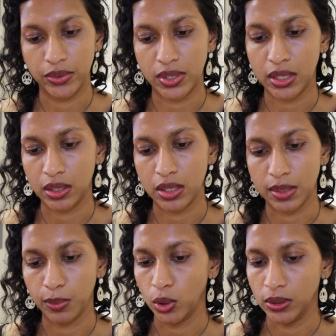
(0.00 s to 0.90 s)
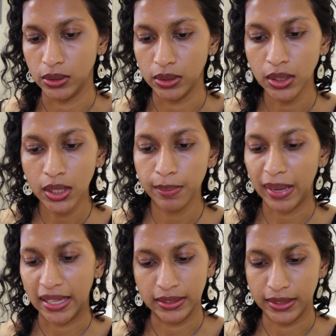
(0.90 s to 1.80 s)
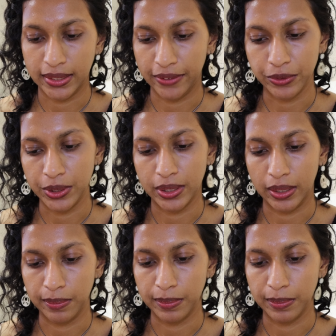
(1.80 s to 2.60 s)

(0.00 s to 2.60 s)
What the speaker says: have seen a smaller palette and everything,